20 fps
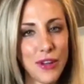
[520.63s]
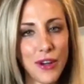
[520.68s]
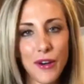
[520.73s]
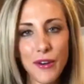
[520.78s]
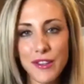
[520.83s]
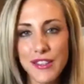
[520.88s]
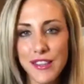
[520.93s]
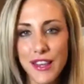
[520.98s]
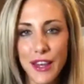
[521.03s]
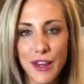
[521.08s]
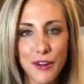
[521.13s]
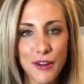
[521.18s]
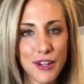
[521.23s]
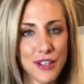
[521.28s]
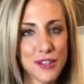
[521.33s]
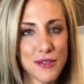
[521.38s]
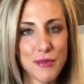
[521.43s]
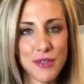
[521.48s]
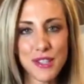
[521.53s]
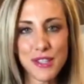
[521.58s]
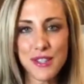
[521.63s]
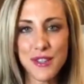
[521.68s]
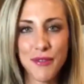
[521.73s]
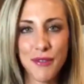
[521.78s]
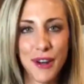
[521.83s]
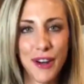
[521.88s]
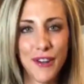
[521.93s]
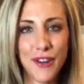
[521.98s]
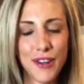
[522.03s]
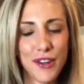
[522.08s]
it's like Christmas
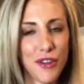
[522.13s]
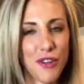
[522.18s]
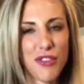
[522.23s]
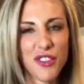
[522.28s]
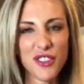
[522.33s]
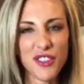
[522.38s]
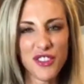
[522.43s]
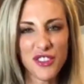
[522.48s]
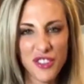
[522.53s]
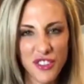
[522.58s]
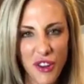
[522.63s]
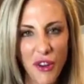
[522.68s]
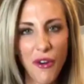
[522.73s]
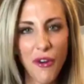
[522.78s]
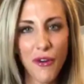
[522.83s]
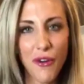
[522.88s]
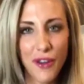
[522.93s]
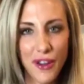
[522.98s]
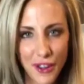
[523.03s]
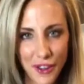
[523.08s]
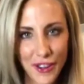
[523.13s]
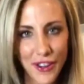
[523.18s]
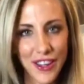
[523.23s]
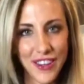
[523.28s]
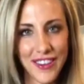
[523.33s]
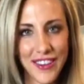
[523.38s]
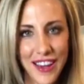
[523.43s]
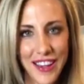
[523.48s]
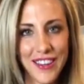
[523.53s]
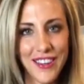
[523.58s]
tomorrow, and you'll feel so
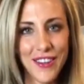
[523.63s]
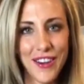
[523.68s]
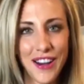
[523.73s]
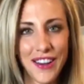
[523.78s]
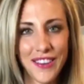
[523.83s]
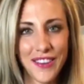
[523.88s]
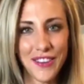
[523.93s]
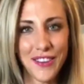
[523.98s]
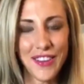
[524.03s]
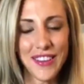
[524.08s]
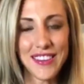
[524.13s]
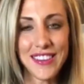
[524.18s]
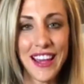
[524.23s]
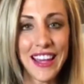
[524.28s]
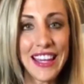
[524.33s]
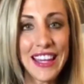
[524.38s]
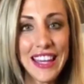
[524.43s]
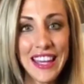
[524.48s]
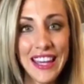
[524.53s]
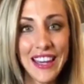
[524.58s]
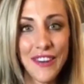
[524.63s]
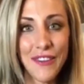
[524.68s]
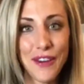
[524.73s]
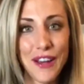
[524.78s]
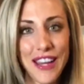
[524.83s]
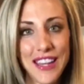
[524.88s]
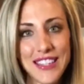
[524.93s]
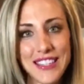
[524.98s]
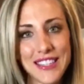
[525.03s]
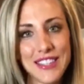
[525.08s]
good that you got through this. I can't
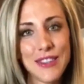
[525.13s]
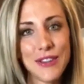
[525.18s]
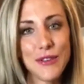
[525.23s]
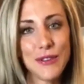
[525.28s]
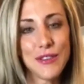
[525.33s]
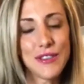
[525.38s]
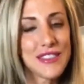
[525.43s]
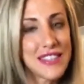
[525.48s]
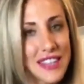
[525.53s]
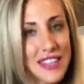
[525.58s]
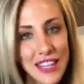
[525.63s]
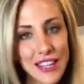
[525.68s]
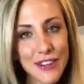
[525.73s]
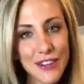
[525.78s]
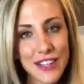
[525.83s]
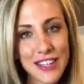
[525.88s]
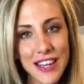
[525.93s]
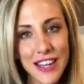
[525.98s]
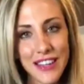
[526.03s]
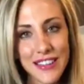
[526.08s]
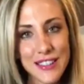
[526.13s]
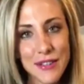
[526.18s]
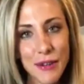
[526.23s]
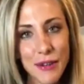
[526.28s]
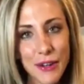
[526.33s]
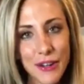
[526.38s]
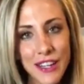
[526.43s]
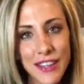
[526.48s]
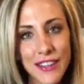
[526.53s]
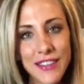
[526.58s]
wait to see your
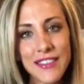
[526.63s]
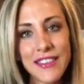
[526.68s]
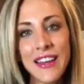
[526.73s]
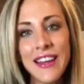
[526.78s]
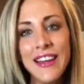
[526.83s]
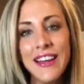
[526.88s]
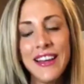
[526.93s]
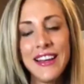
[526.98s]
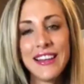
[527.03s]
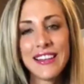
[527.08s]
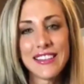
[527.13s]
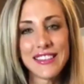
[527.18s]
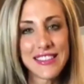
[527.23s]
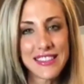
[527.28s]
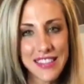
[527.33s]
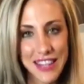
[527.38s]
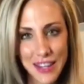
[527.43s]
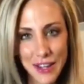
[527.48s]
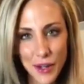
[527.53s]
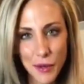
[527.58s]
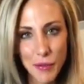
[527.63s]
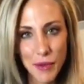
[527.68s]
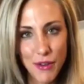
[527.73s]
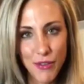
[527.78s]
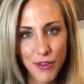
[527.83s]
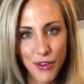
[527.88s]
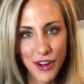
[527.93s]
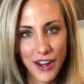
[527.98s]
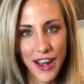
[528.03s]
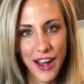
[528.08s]
testimonies, to see your
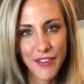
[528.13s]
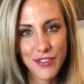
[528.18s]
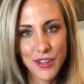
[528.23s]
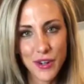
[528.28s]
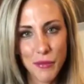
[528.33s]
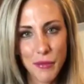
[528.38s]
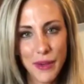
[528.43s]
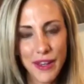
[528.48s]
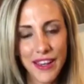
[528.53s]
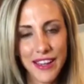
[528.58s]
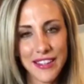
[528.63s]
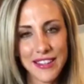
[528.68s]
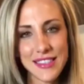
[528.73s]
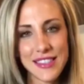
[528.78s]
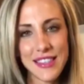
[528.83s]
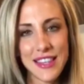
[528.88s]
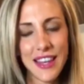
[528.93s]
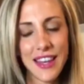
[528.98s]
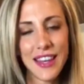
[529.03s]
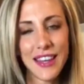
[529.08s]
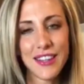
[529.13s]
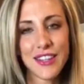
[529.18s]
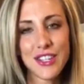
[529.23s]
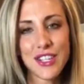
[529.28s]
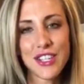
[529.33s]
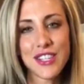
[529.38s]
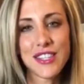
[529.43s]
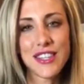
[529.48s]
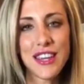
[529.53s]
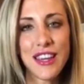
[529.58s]
before and after pics, and
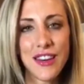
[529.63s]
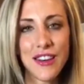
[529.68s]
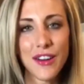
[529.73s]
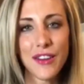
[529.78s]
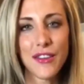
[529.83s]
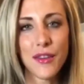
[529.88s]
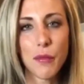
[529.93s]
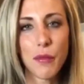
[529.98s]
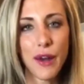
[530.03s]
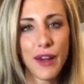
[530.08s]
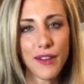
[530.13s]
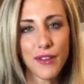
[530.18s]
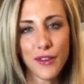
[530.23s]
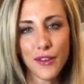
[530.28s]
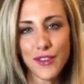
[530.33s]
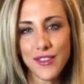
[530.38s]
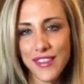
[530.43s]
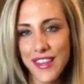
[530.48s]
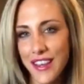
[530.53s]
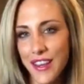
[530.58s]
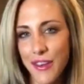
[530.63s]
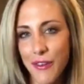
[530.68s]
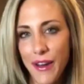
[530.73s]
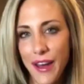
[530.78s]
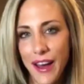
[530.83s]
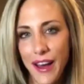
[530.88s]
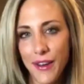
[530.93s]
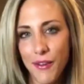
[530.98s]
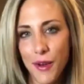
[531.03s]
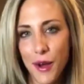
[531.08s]
just hear the breakthroughs that you
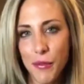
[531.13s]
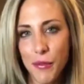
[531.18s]
had while